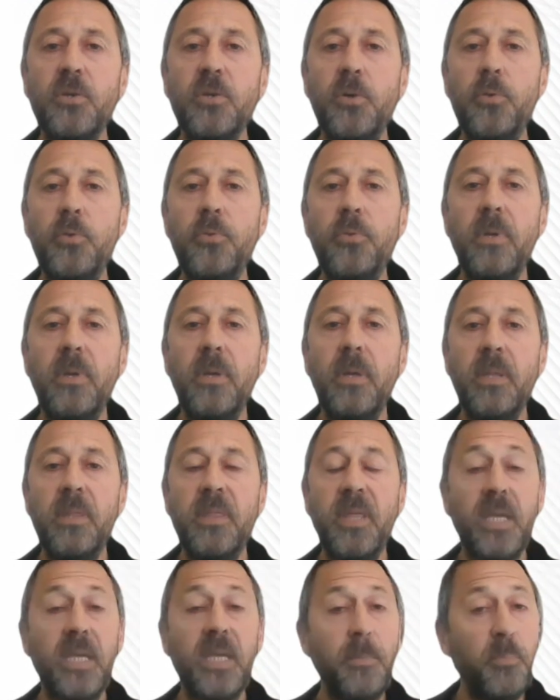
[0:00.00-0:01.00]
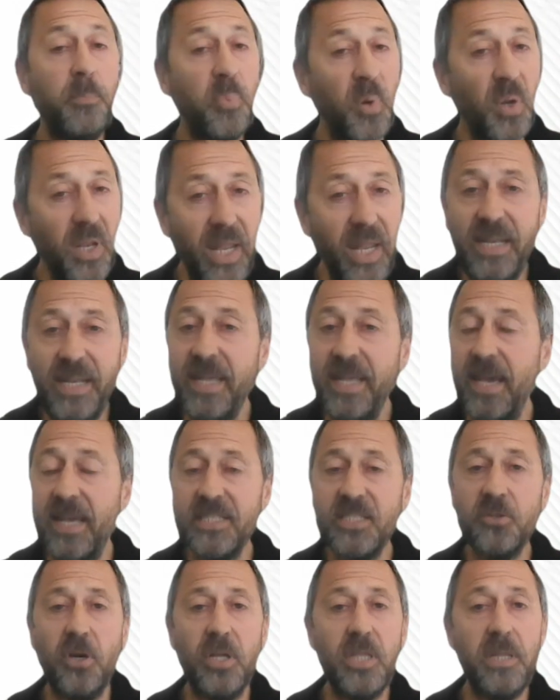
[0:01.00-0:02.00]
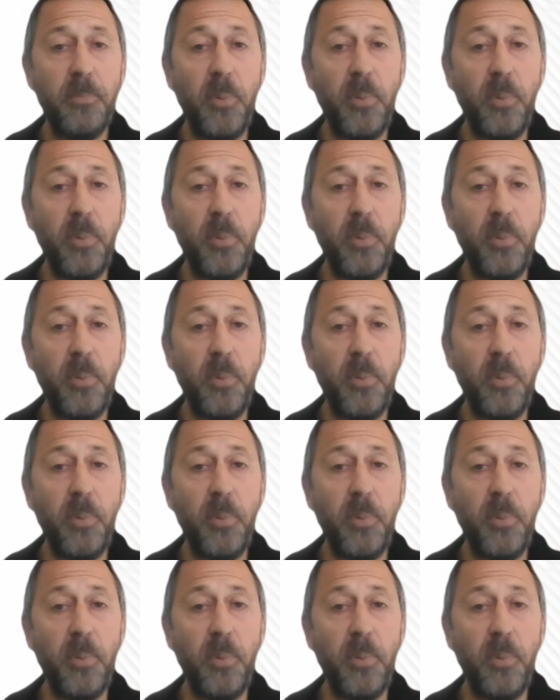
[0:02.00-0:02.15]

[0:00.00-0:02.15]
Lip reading: to think completely outside the